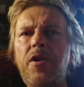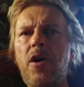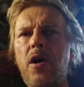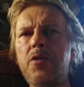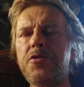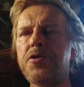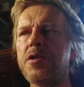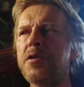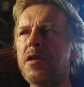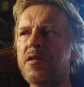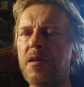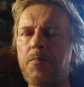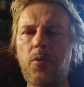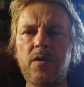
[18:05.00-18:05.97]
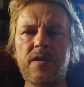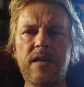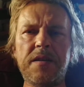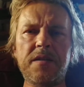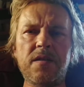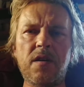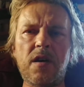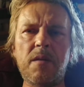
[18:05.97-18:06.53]
with hydrogen, as I pointed out at the
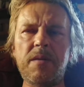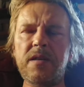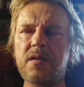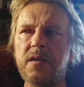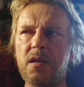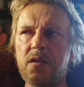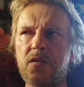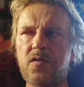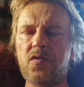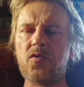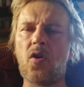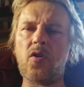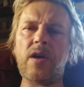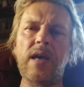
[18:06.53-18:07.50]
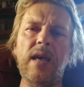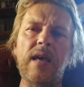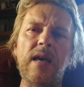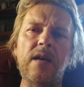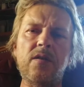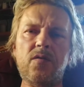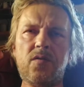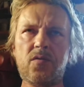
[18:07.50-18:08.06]
time, it's like stocking
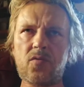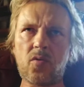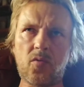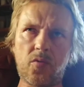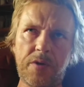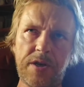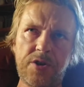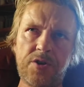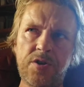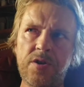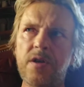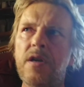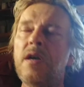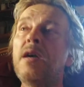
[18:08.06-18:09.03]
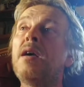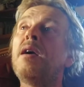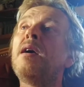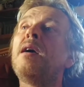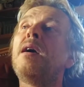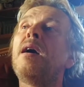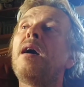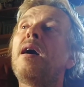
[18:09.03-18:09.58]
it, storage.
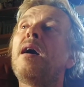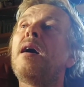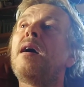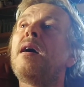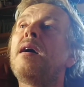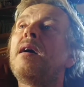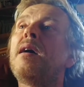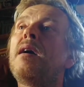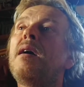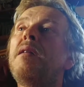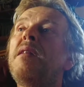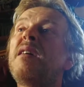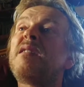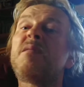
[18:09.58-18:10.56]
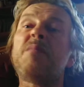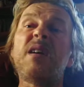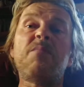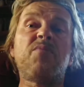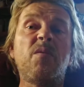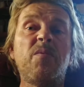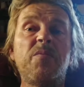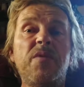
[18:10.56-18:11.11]
That's the main
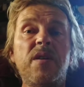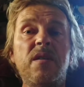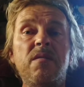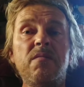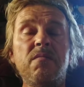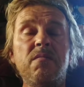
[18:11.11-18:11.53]
problem really.